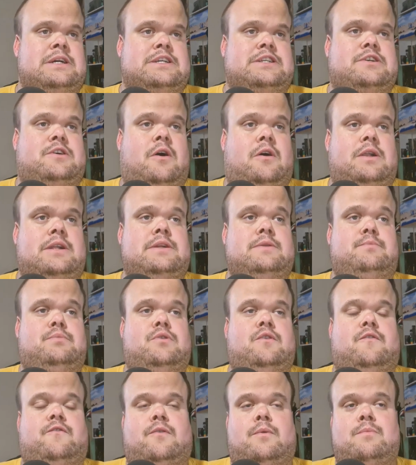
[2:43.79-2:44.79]
Scotland
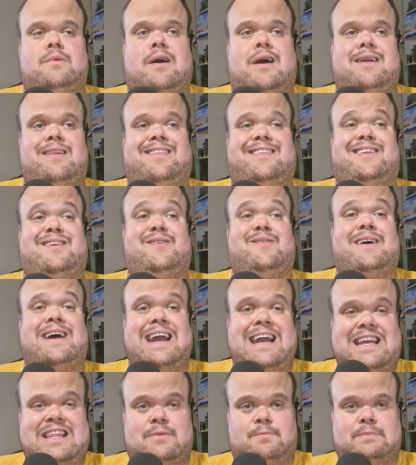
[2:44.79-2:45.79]
moved from ninth to
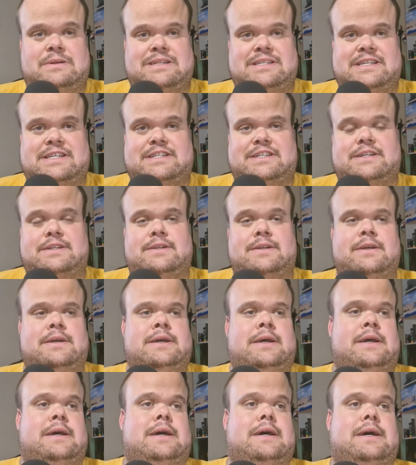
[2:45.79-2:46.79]
eighth position,
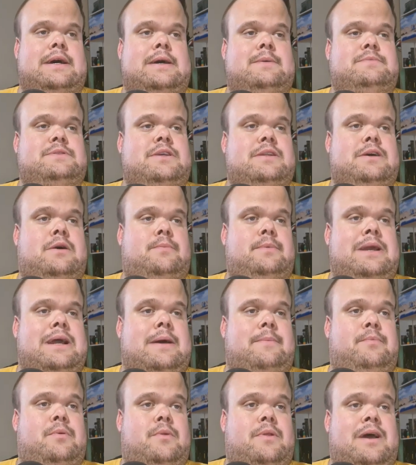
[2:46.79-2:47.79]
um, so they'll be
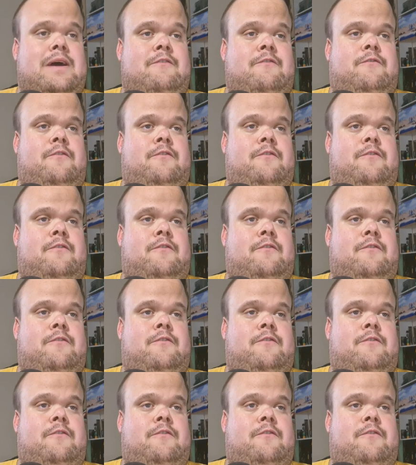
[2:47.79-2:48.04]
happy with that.